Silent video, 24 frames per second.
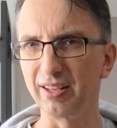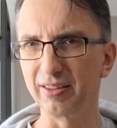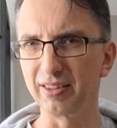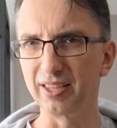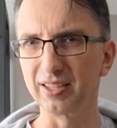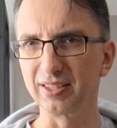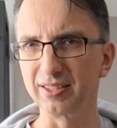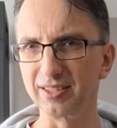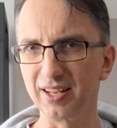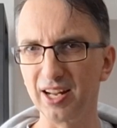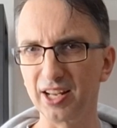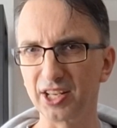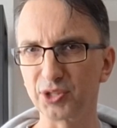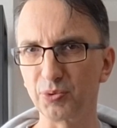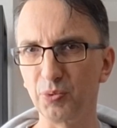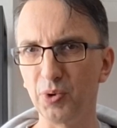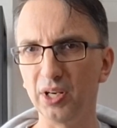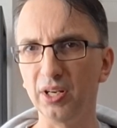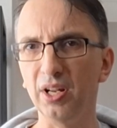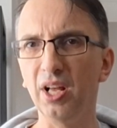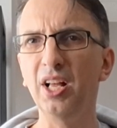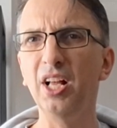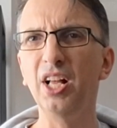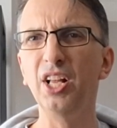I think this next
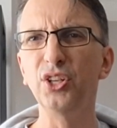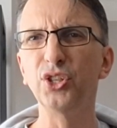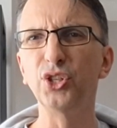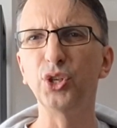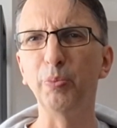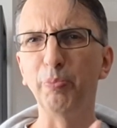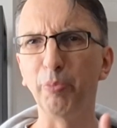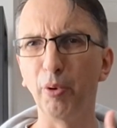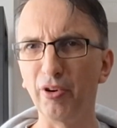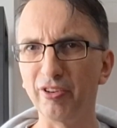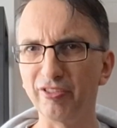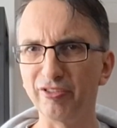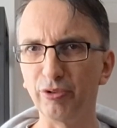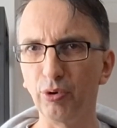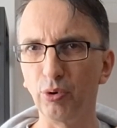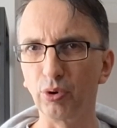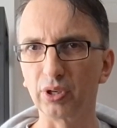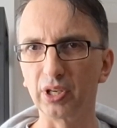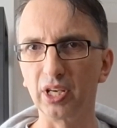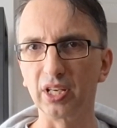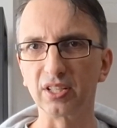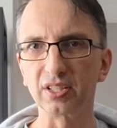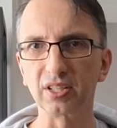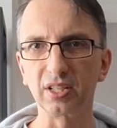one, 2.4
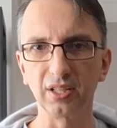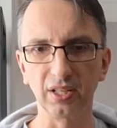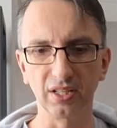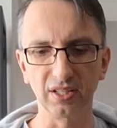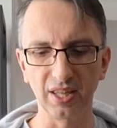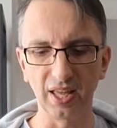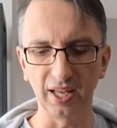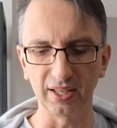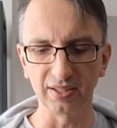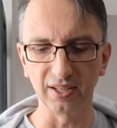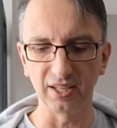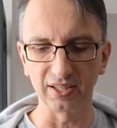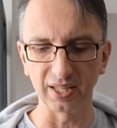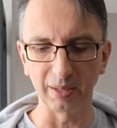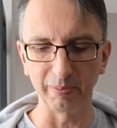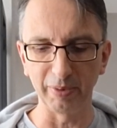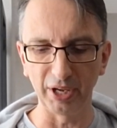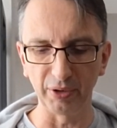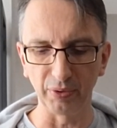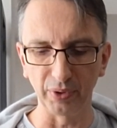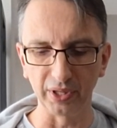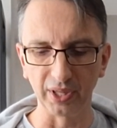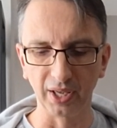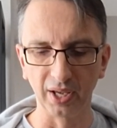gigs is that's the
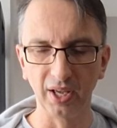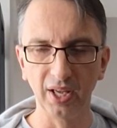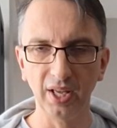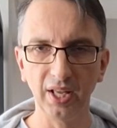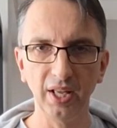bandwidth.